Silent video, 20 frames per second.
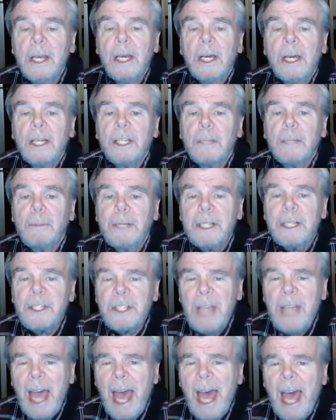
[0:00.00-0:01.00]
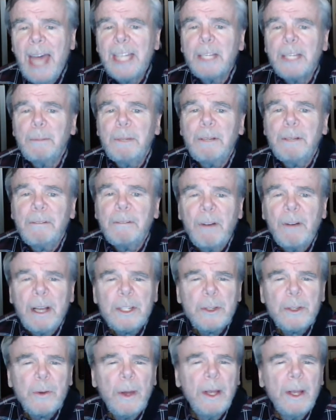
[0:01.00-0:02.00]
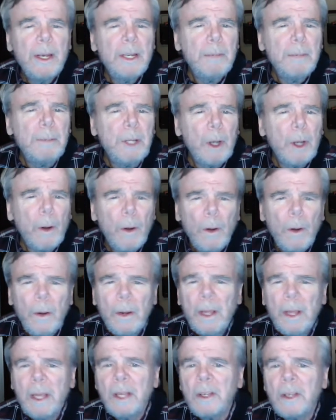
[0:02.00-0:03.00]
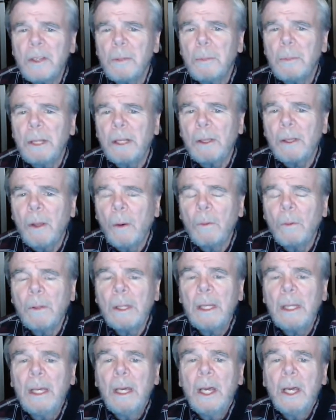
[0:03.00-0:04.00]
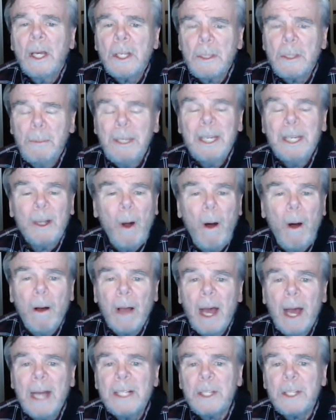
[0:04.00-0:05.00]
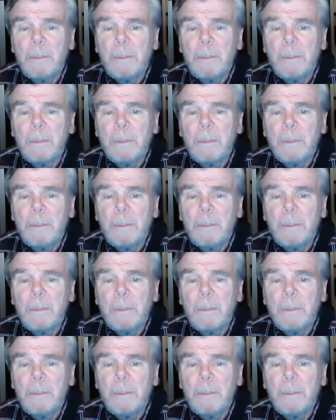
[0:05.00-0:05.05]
to be sad, to be frustrated, to be hurting, to be lonely, to be in all kinds of